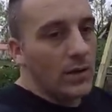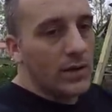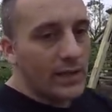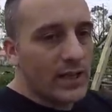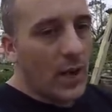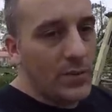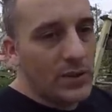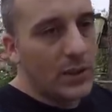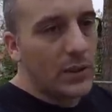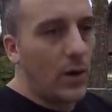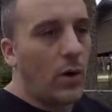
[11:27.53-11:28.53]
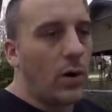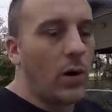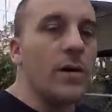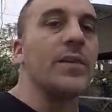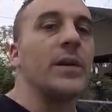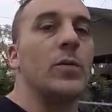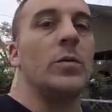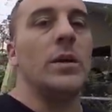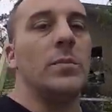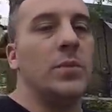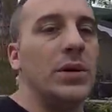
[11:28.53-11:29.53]
Next time you see the car, hopefully we'll
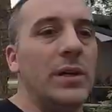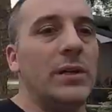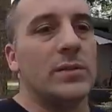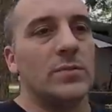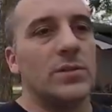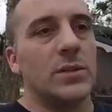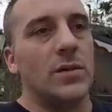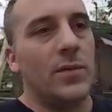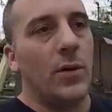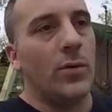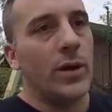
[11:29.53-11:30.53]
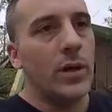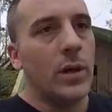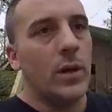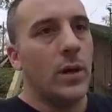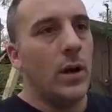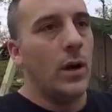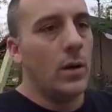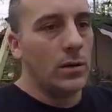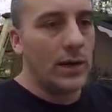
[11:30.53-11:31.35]
be putting some stuff on it.